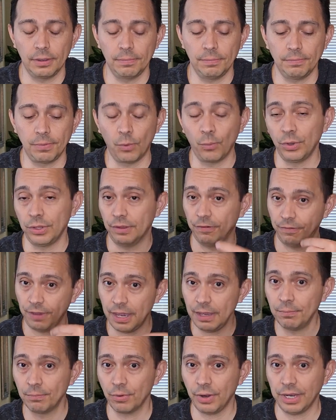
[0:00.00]
But when the
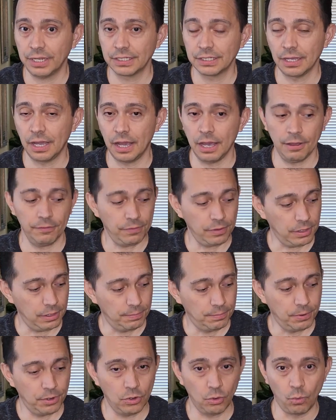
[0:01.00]
vein breaks off and you
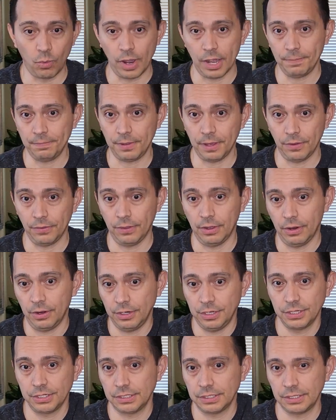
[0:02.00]
put a wipe down there, you
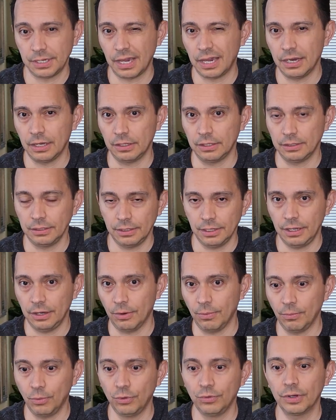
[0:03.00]
just kind
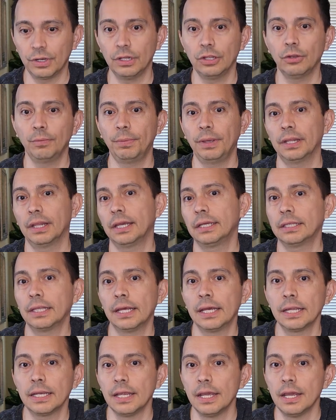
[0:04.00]
of move it a little bit like
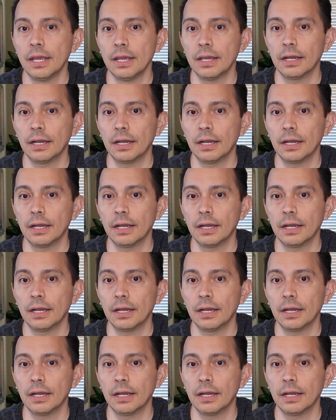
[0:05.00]
that.